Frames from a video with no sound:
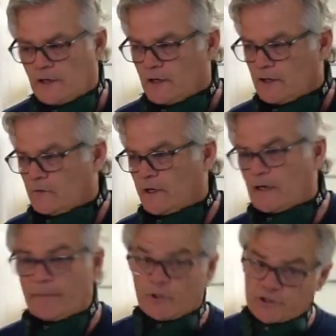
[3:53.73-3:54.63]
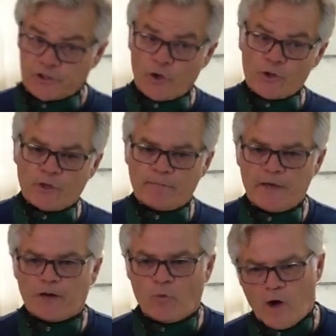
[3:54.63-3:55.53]
And I'm going to show you in a minute
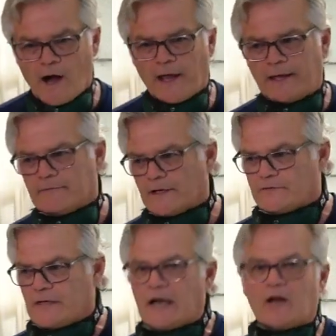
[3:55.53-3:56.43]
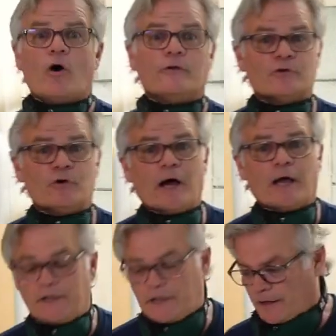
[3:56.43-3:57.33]
why that's not always a good
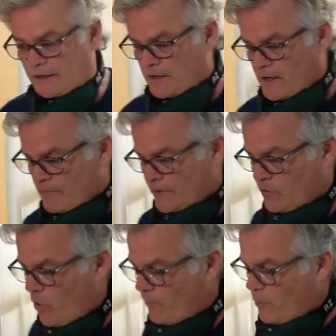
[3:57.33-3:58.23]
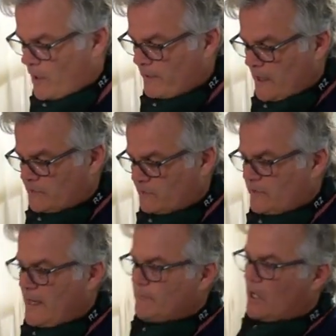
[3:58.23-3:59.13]
idea. But the whole point about the stain
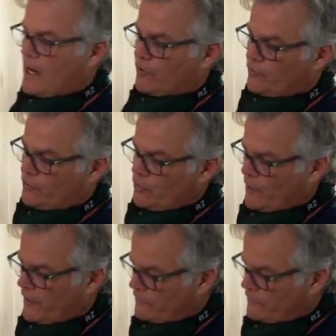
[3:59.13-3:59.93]
blocker too is